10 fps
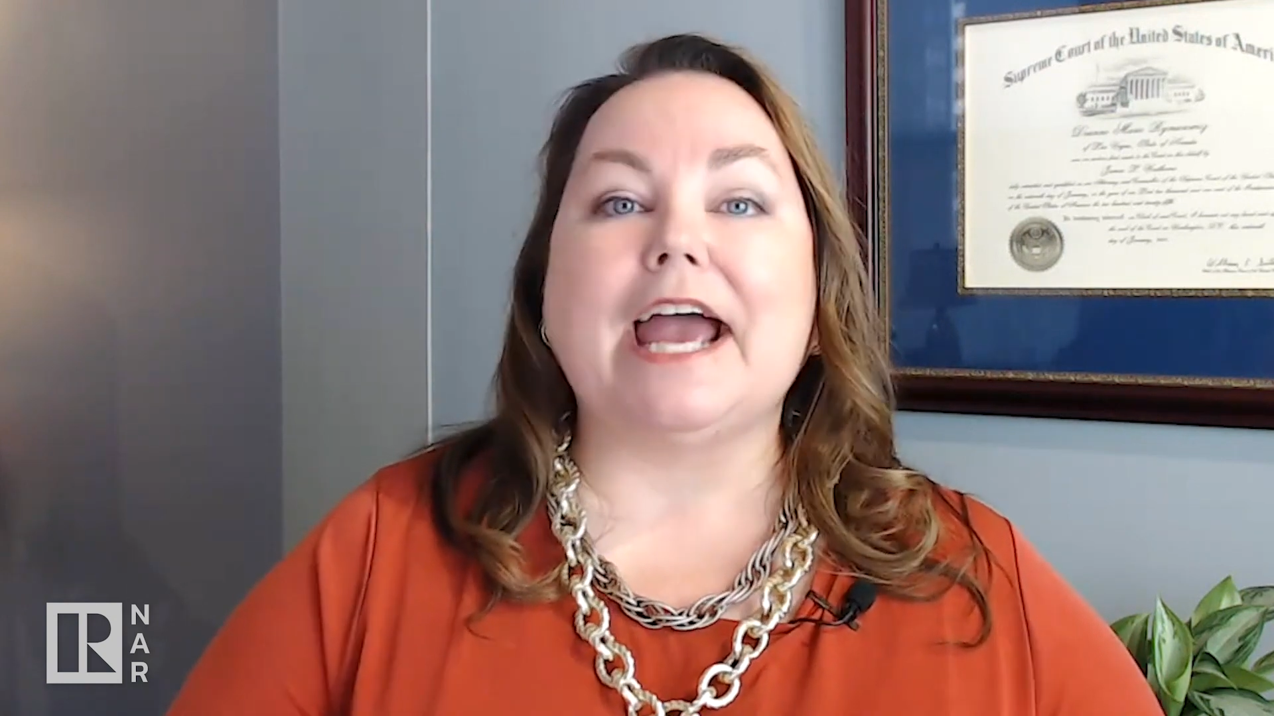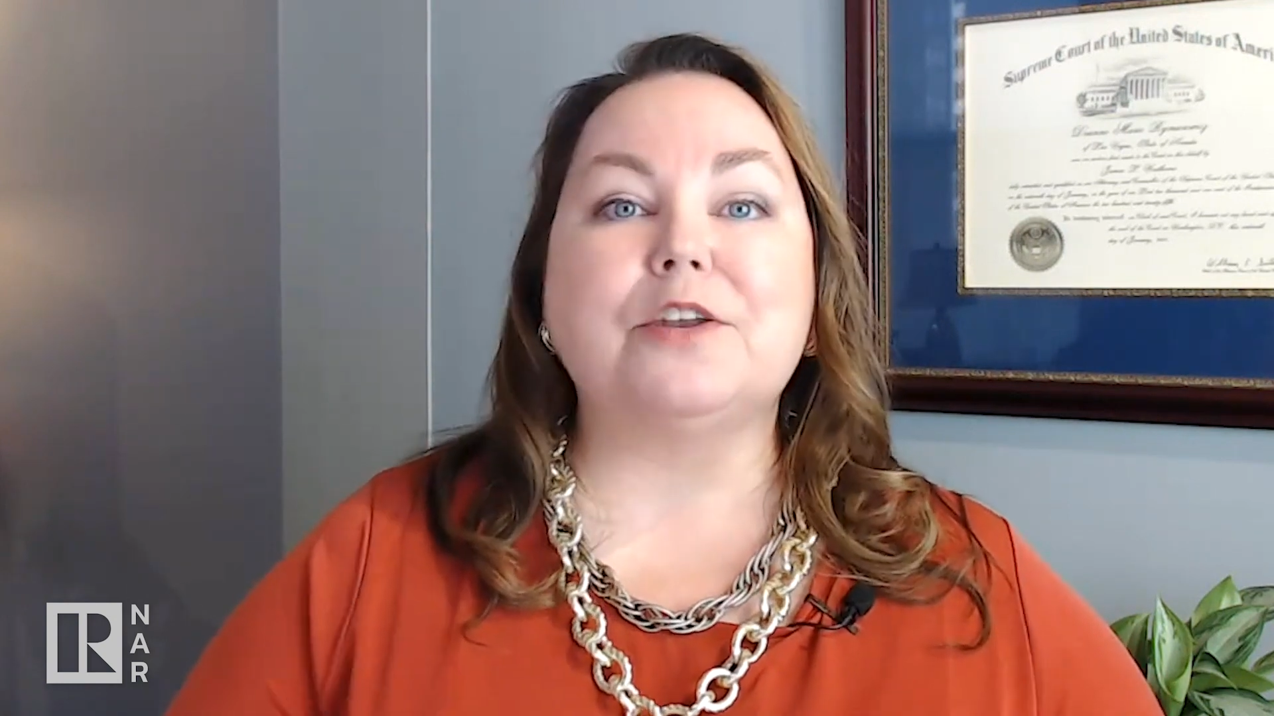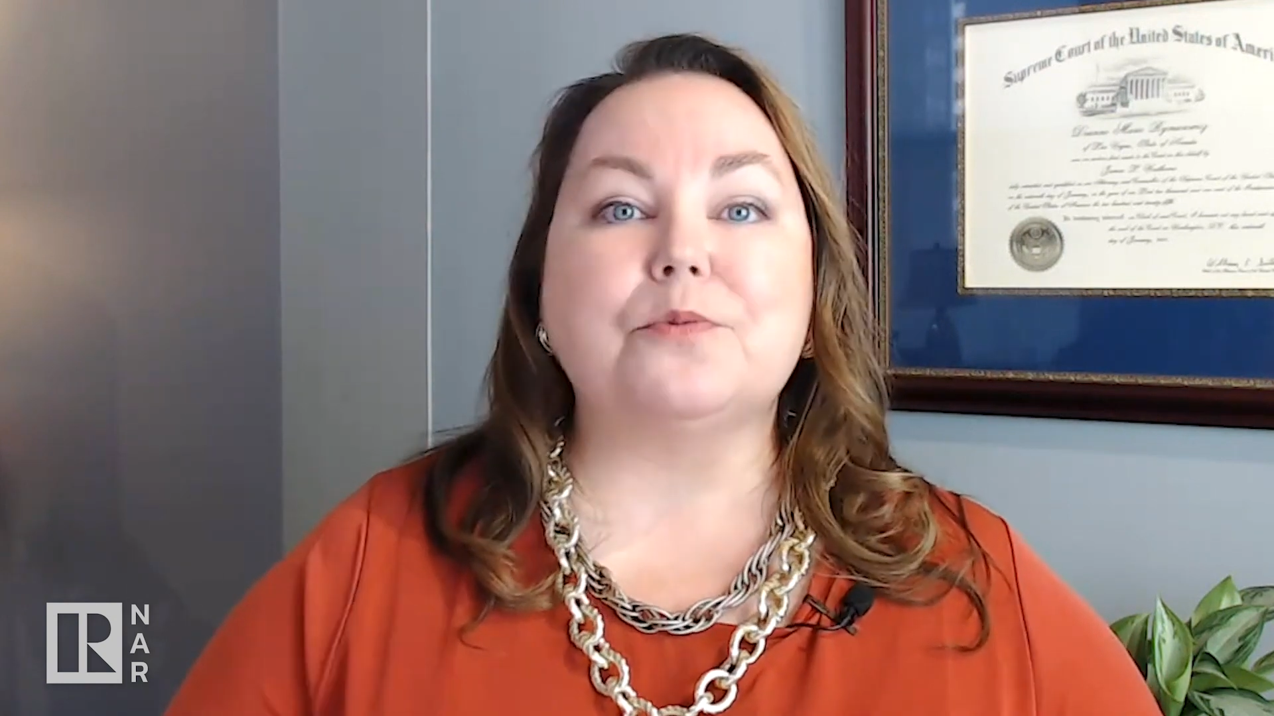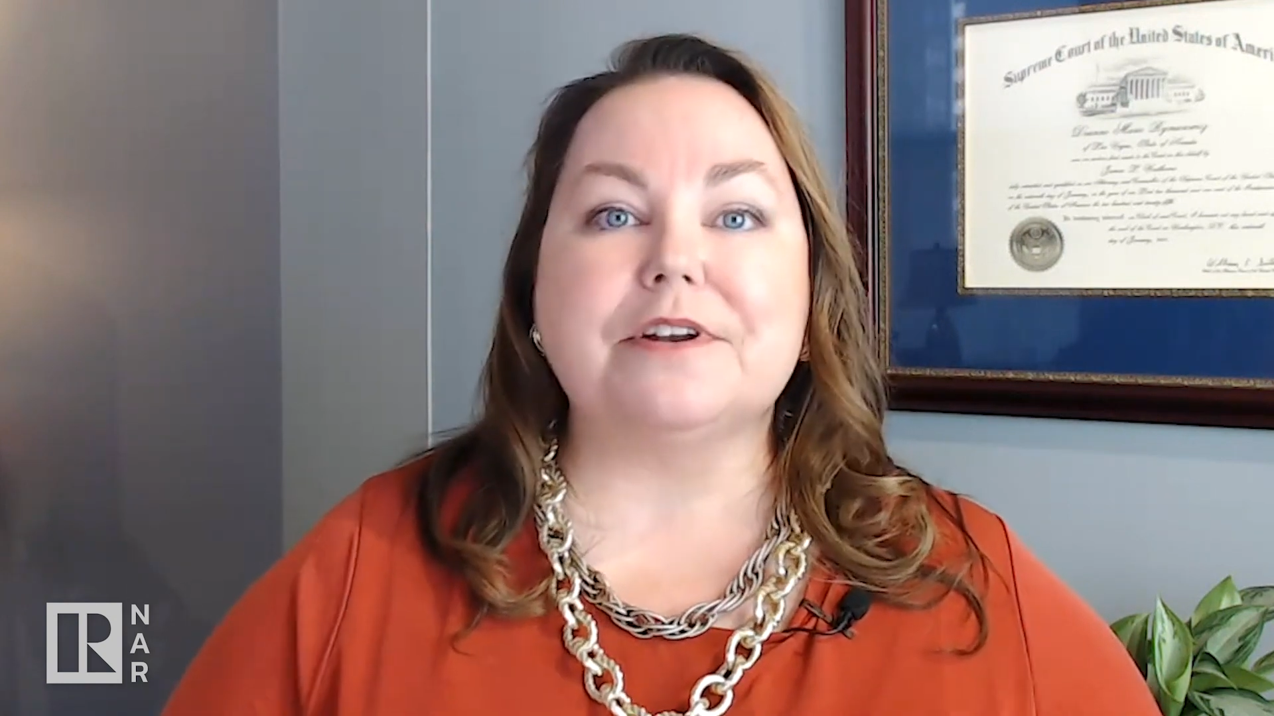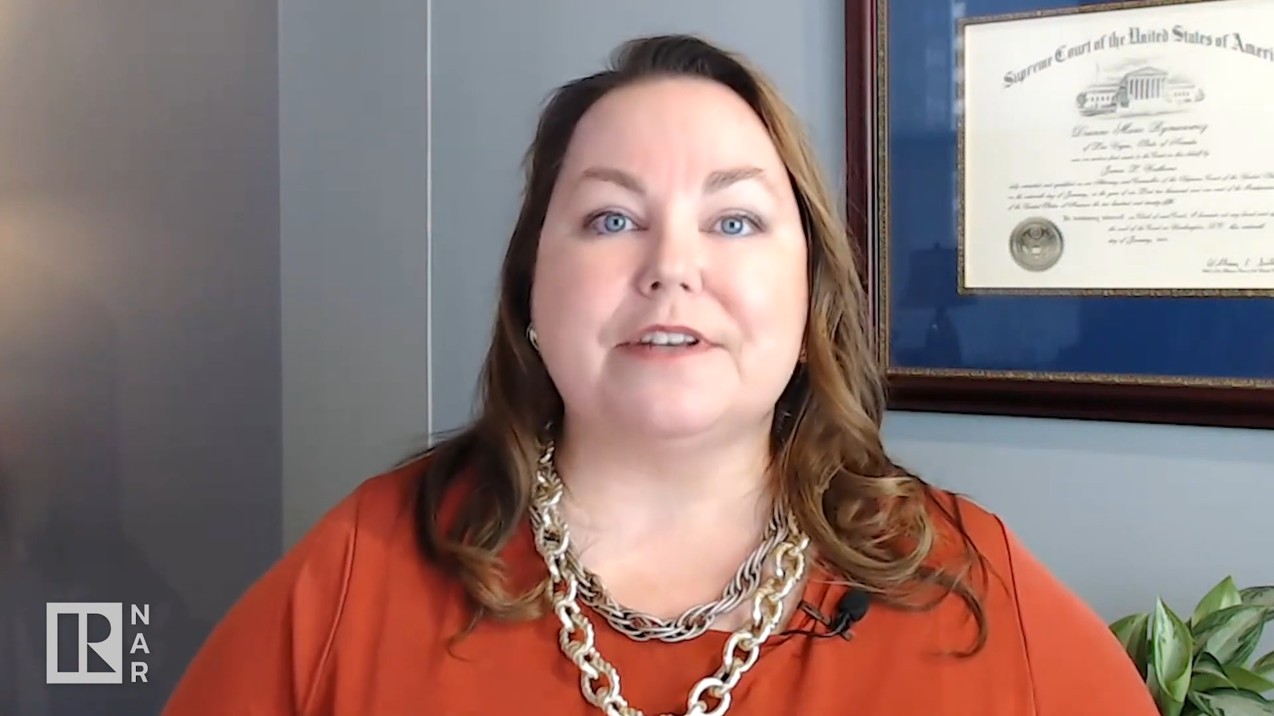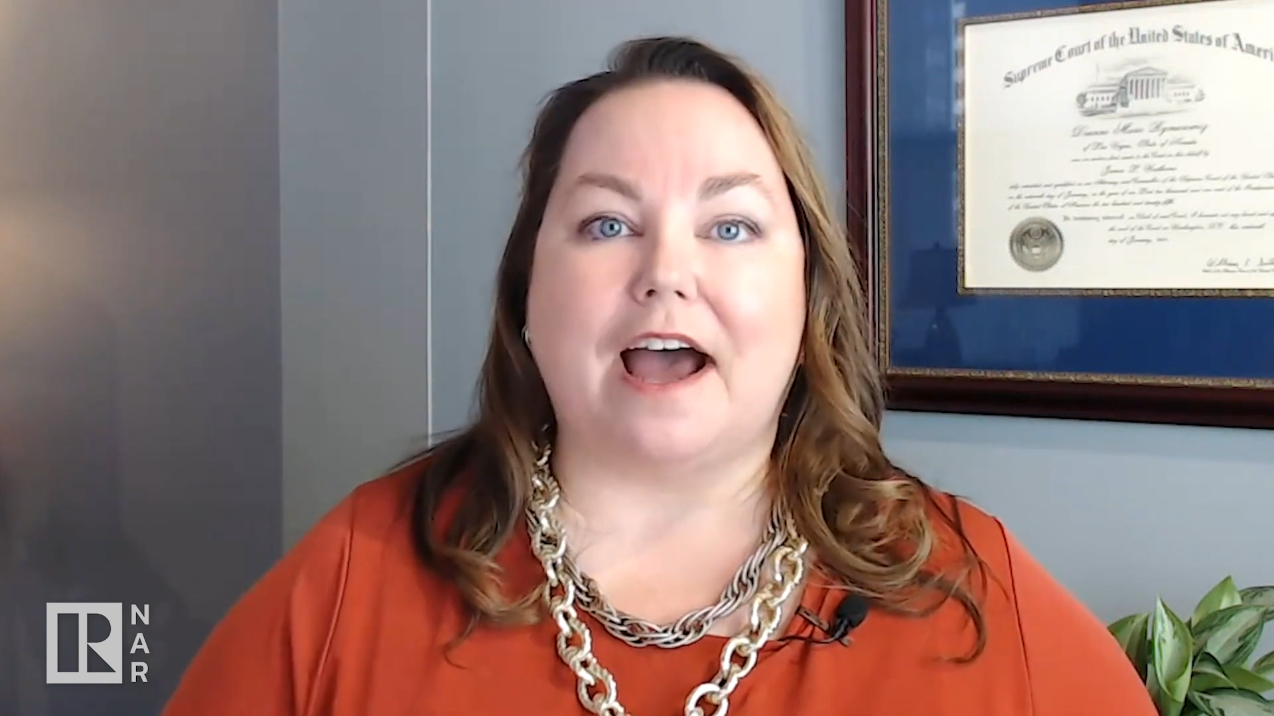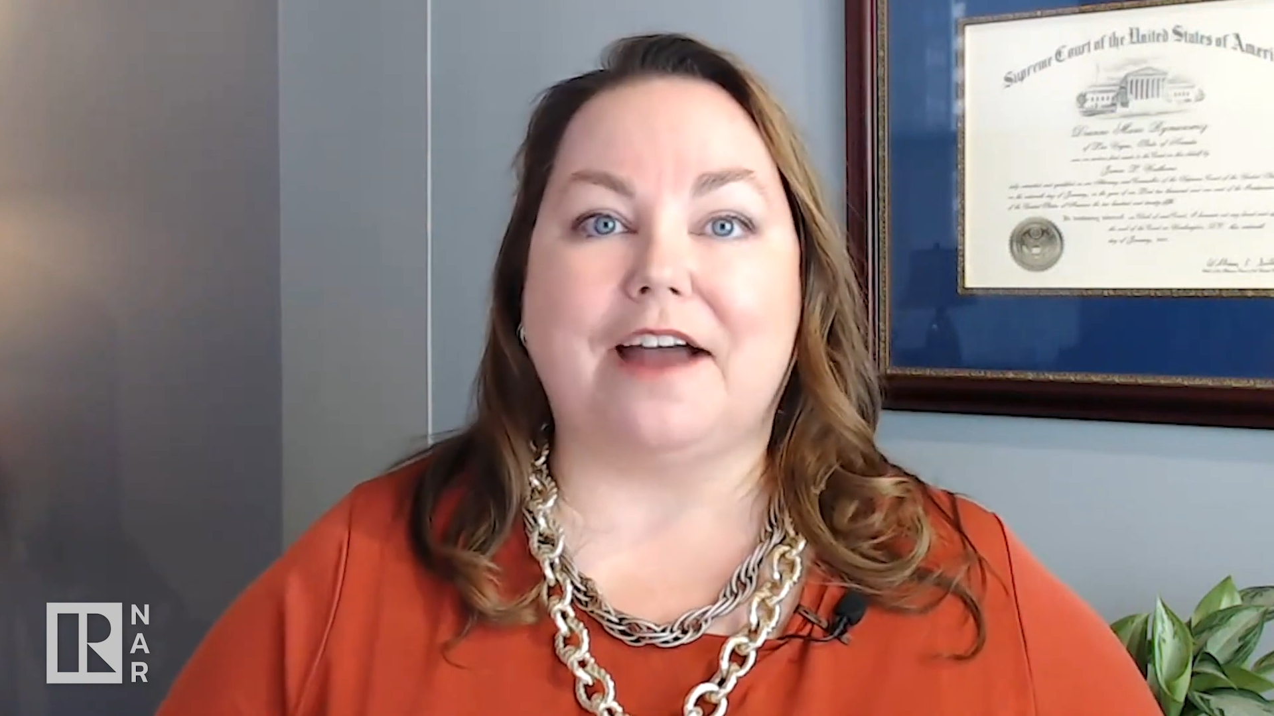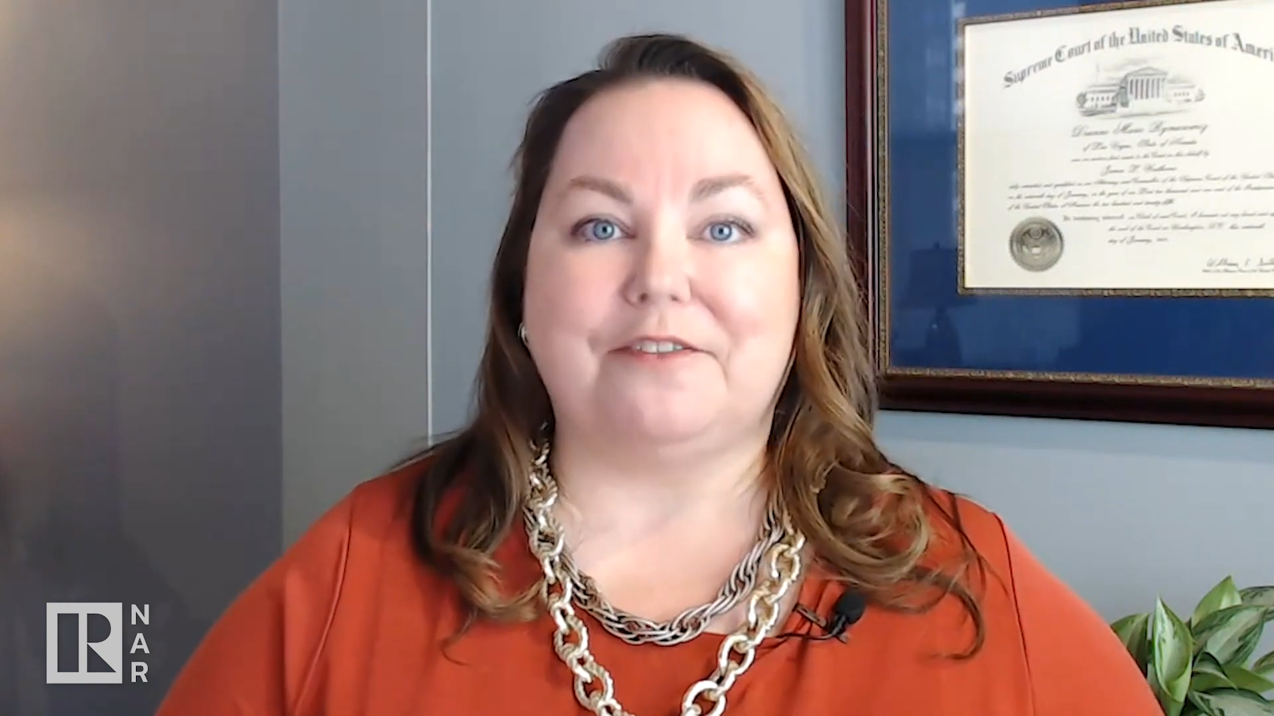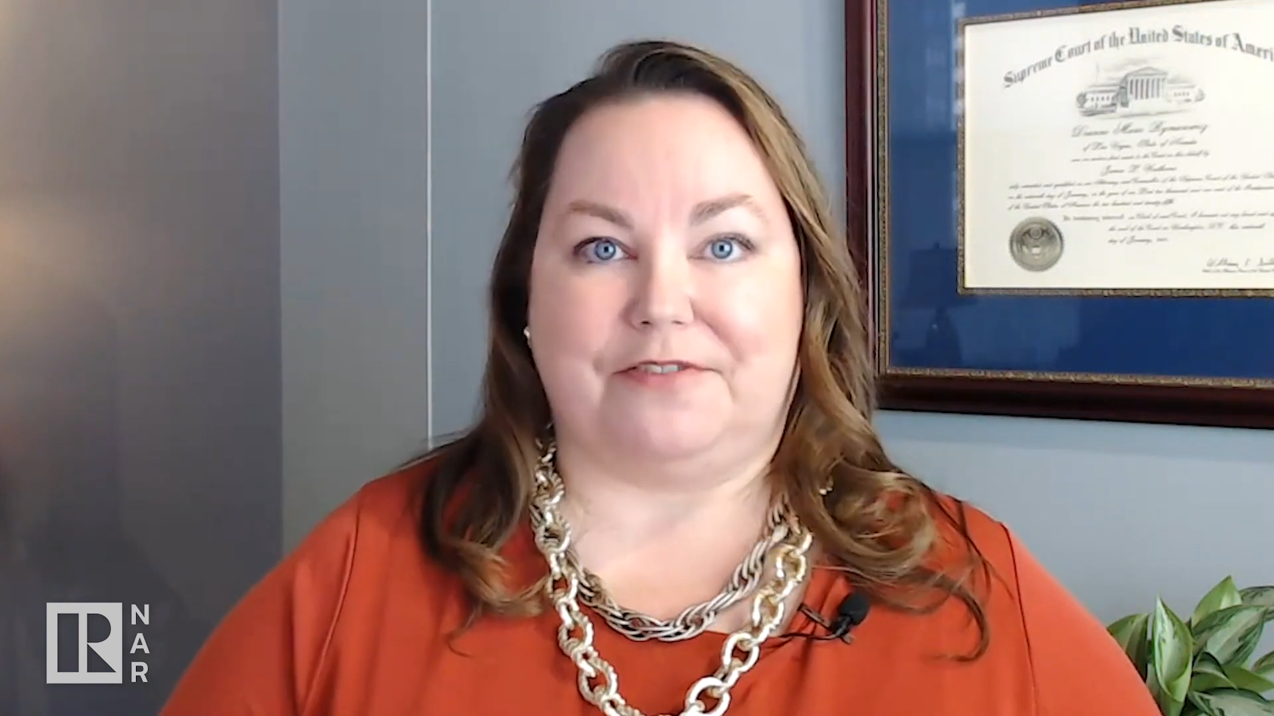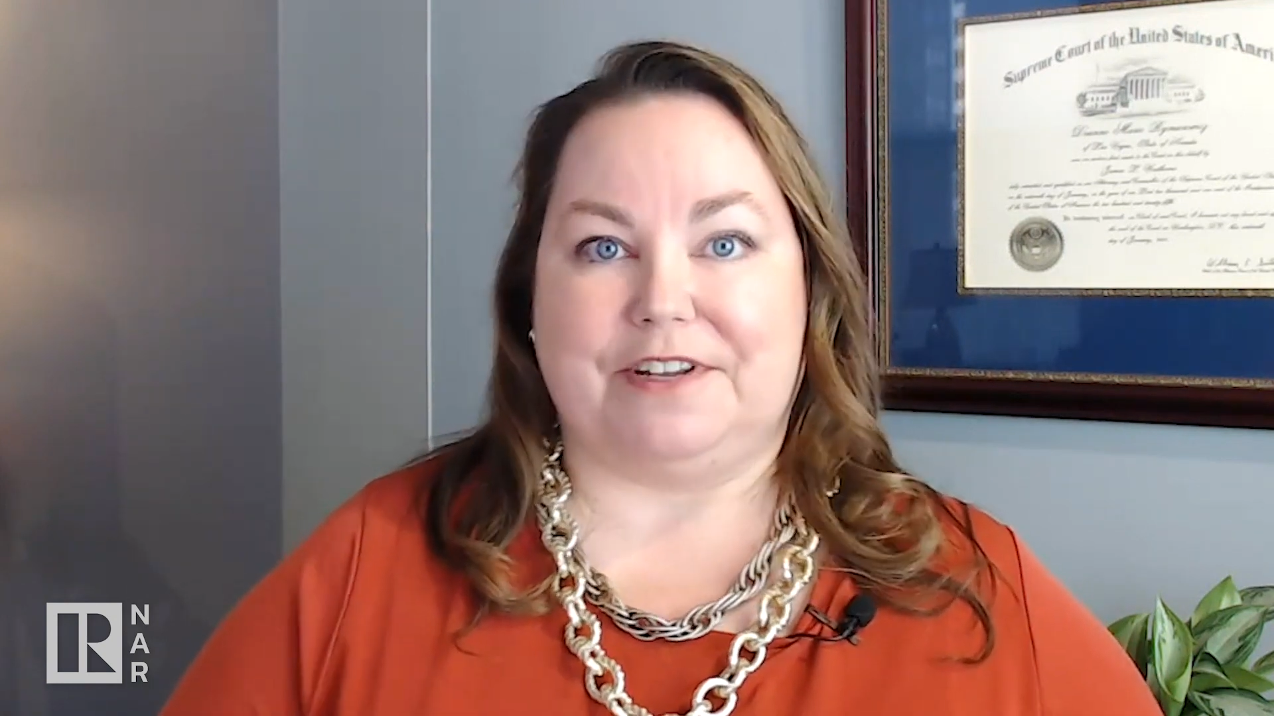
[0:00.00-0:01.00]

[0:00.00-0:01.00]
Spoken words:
And we're not